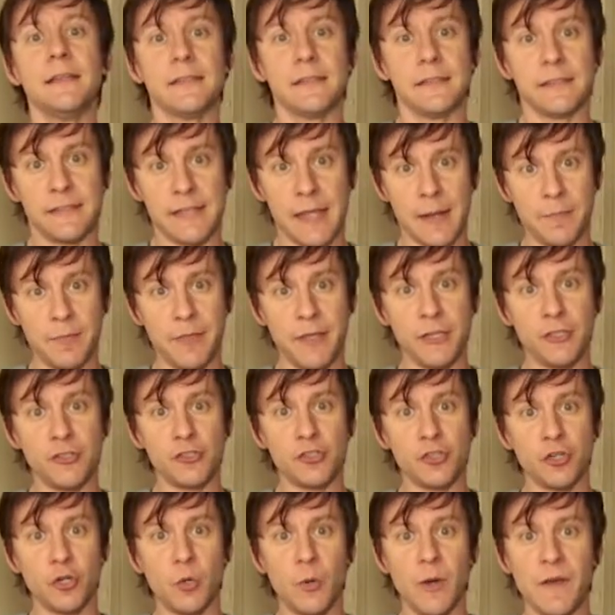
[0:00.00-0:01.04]
Same thing's
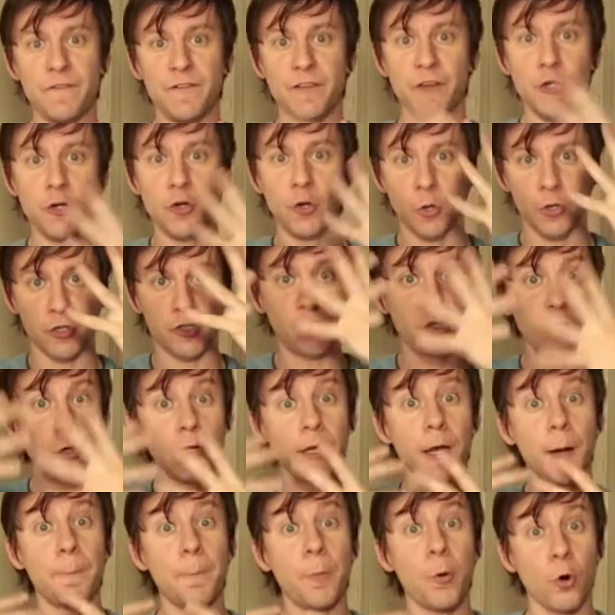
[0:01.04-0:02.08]
true if you are
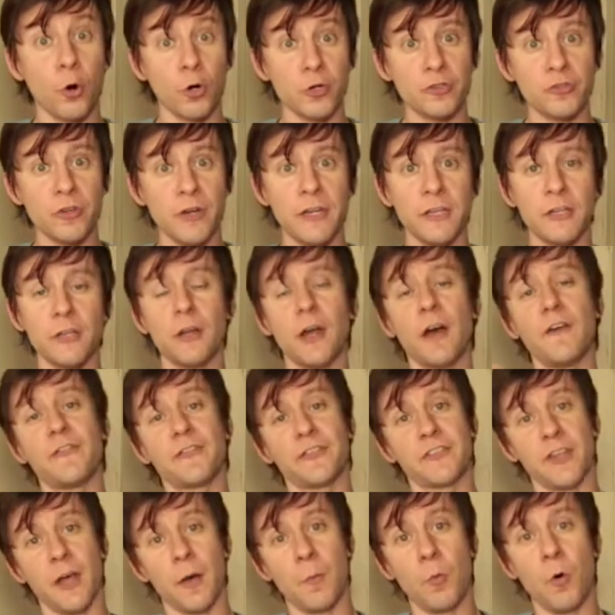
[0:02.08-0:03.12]
shooting a portrait of
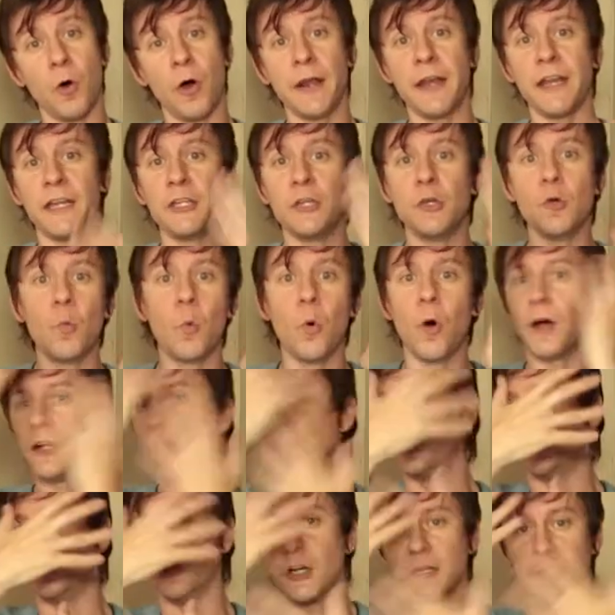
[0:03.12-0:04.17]
someone and you
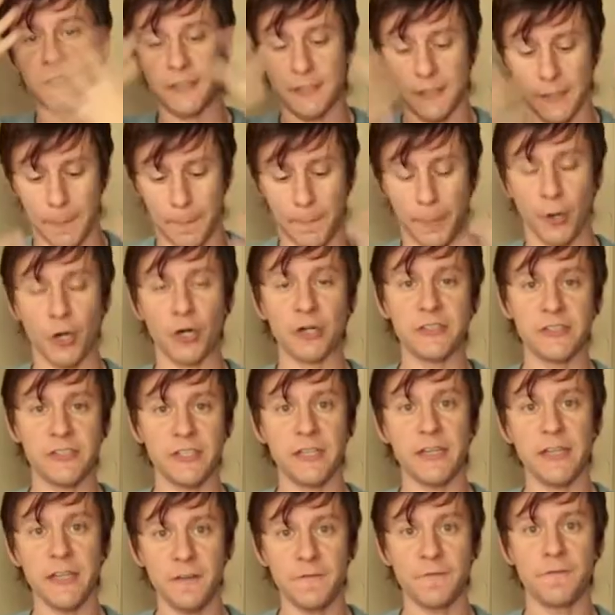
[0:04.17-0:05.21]
want just the
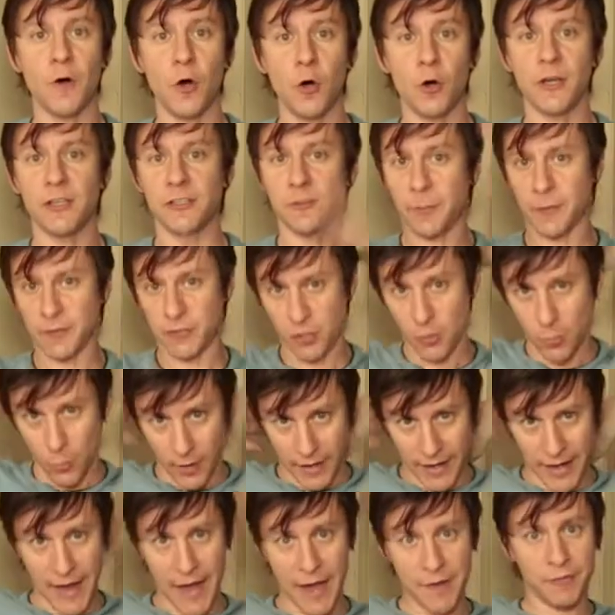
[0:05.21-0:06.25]
person in focus, but you
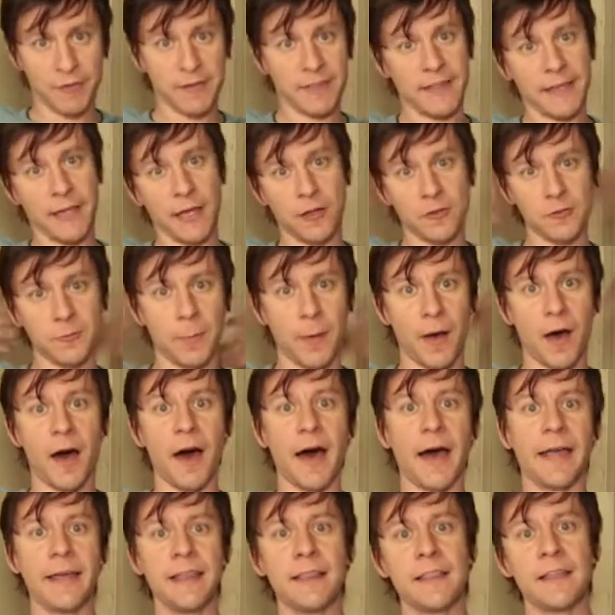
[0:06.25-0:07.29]
want everything else
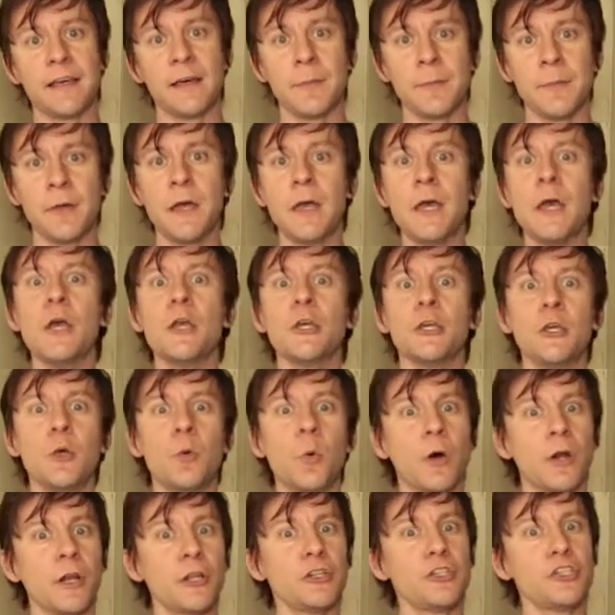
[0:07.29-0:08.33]
behind them. You
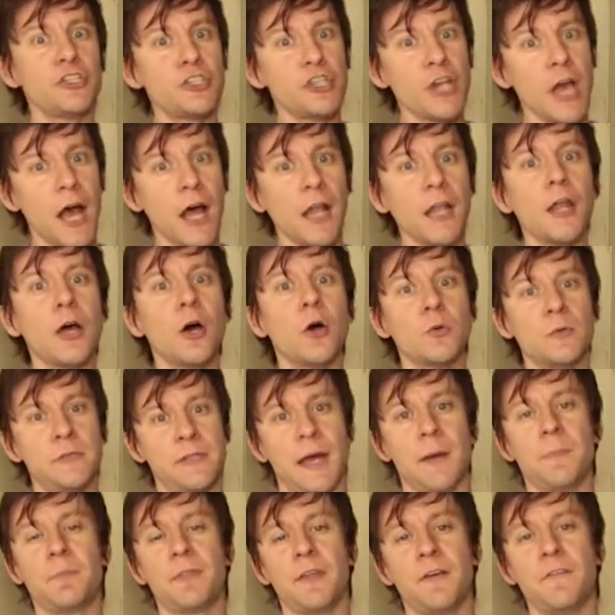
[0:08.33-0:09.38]
want a shallow
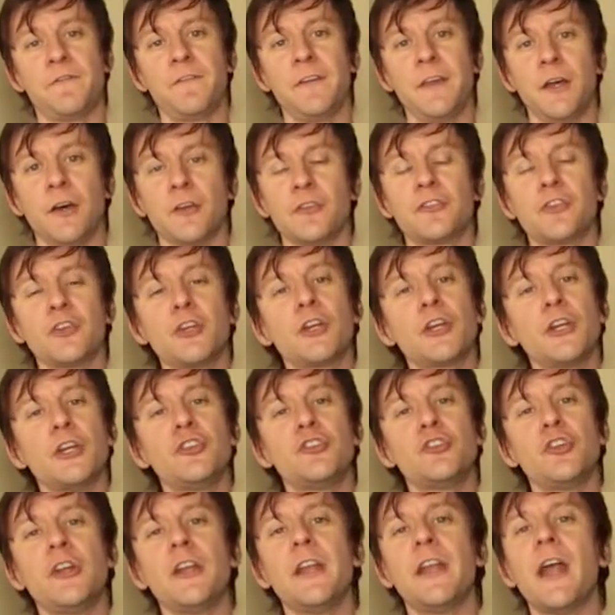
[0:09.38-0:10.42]
depth of field, so you're going to
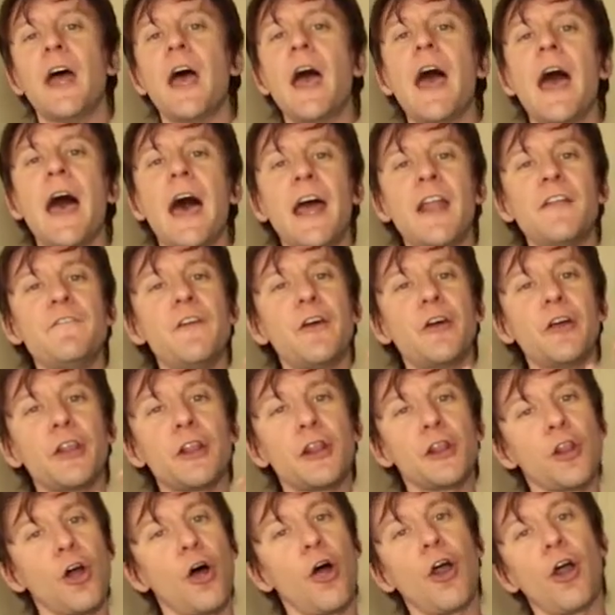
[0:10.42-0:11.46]
shoot it at a very
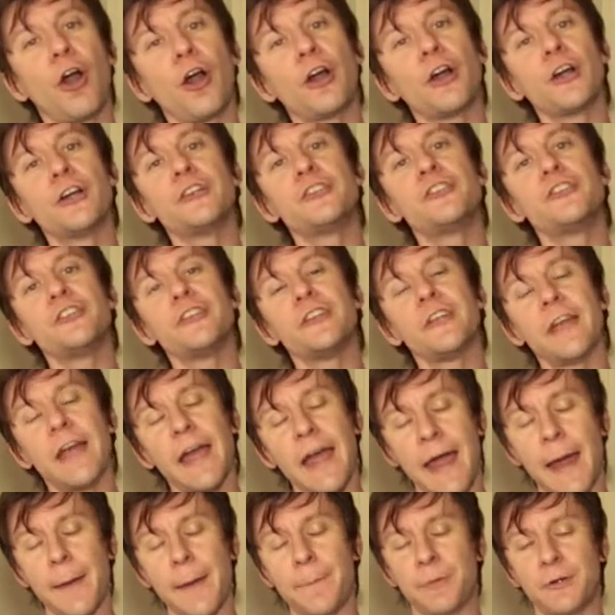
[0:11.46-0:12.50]
large
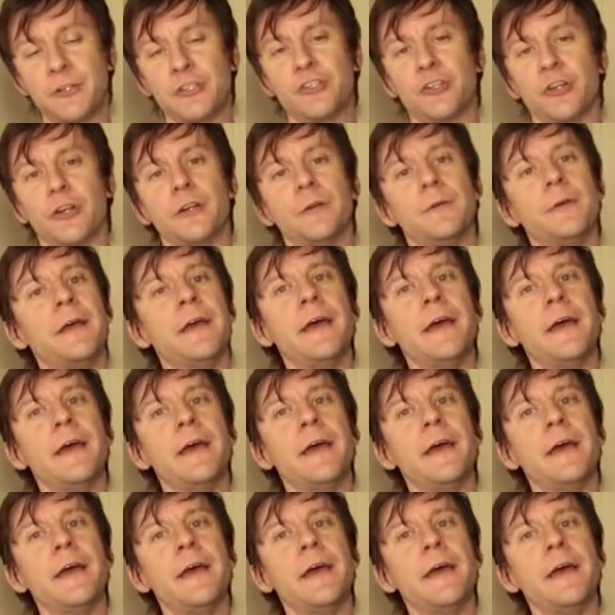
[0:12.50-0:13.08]
aperture.